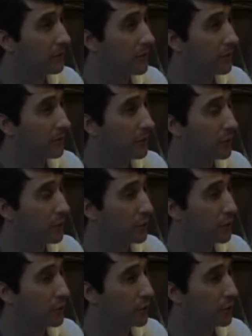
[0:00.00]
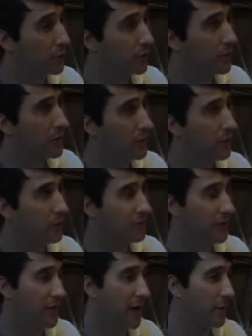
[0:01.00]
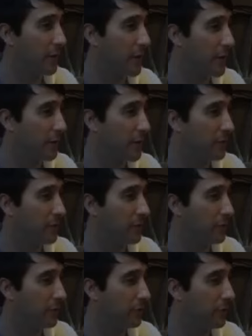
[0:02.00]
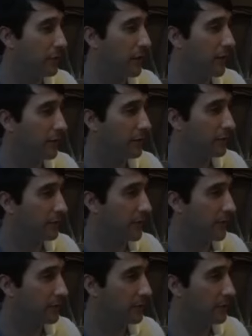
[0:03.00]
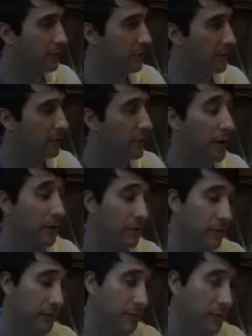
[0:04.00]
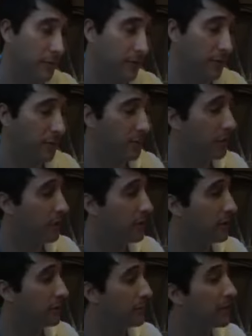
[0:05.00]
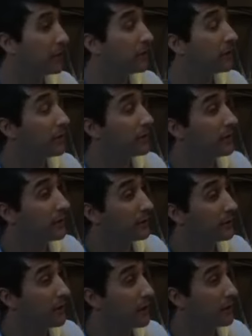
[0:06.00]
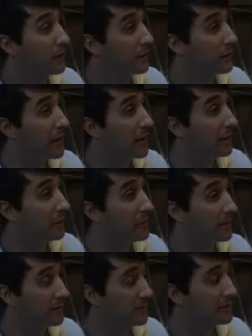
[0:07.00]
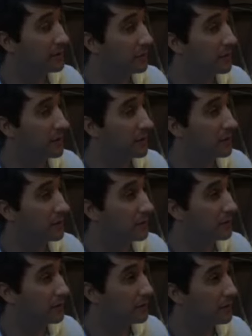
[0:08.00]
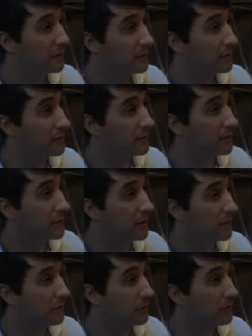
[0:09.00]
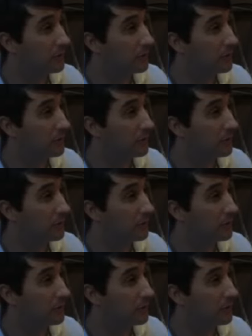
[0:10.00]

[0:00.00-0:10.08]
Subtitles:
Whenever you, of course, today we don't beat people with rods and that sort of thing. Well, should it? But it's talking about being disciplined. You know.